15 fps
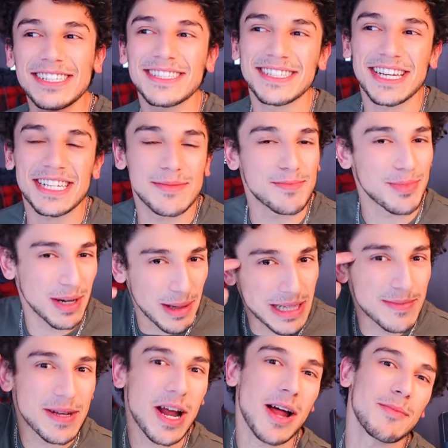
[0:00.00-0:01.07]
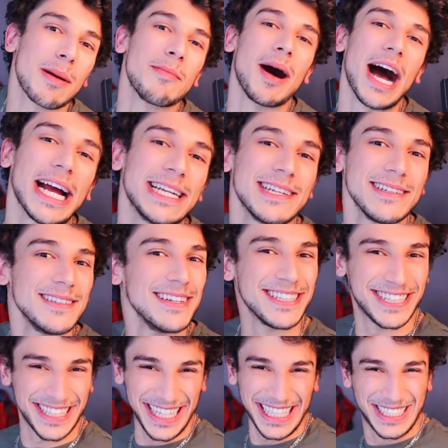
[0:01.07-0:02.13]
you can see, it's been on my mind.
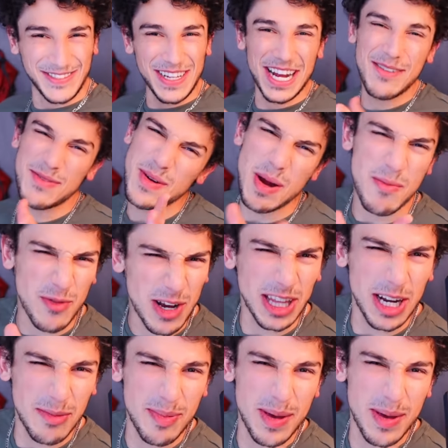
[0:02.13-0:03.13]
It's been on for a little